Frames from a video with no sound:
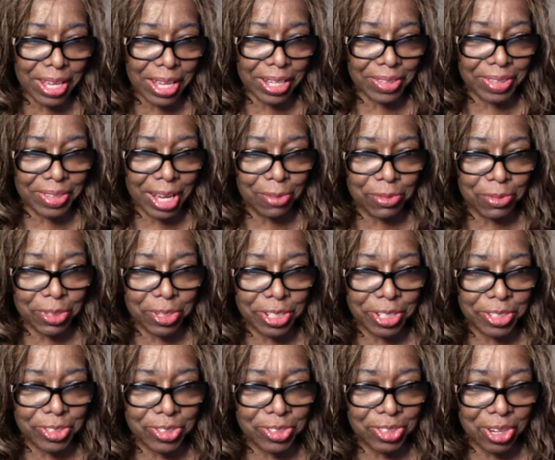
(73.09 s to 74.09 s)
Now we're going to
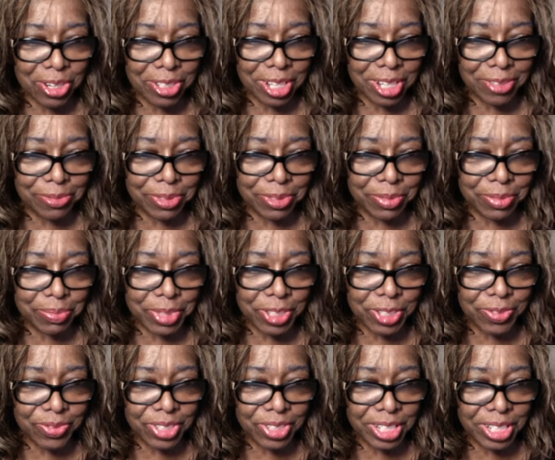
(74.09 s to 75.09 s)
start off with
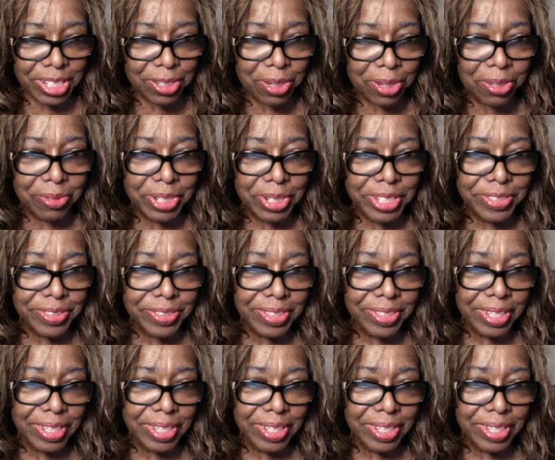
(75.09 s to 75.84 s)
Miss Vicki Owens,